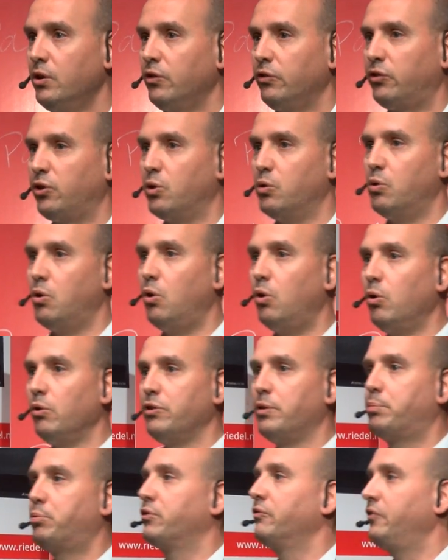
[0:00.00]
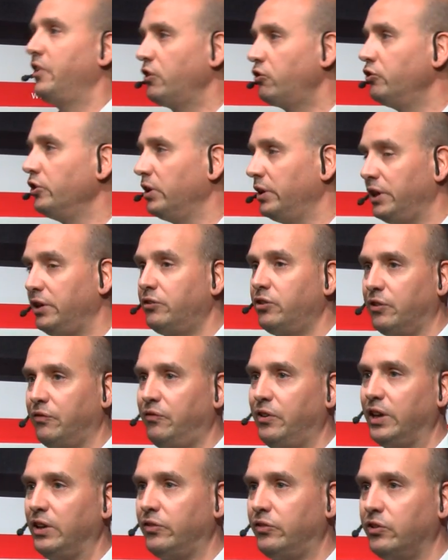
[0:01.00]
So all the professional
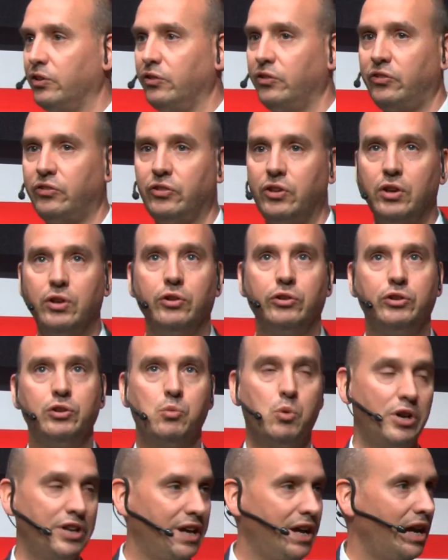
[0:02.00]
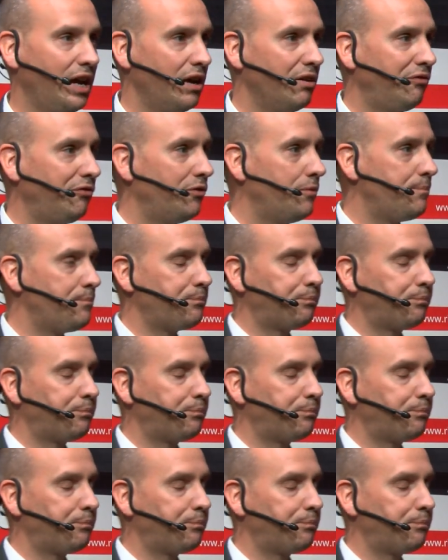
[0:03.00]
interfaces you want to have.